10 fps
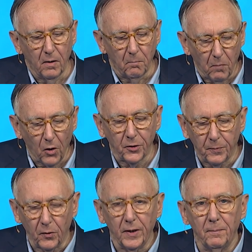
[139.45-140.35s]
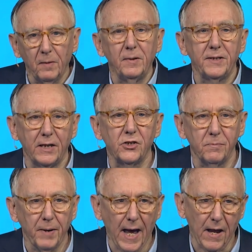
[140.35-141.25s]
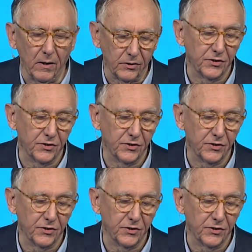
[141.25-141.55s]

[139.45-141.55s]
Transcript: multiple implementation patterns,